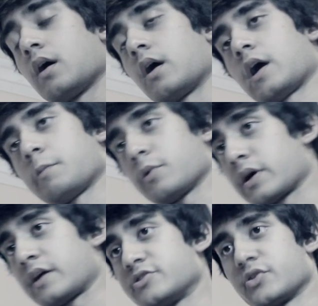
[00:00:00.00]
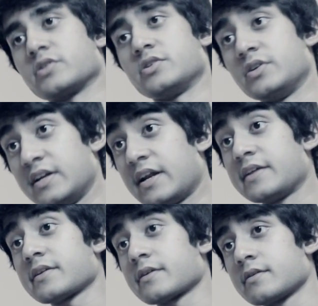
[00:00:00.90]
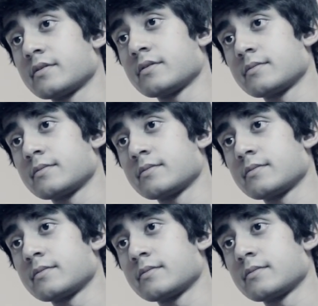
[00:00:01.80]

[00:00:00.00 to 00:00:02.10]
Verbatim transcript: All right, I'm gonna get a drink. Do you need anything?